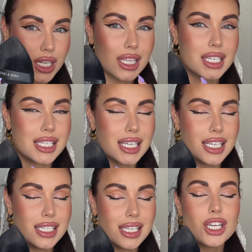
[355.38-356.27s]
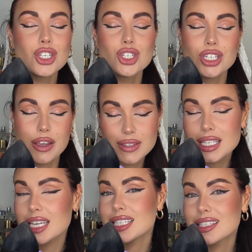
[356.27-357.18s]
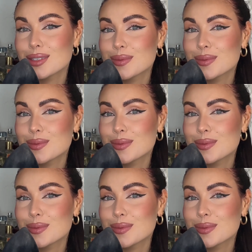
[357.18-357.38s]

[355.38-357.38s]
this is a chef's kiss.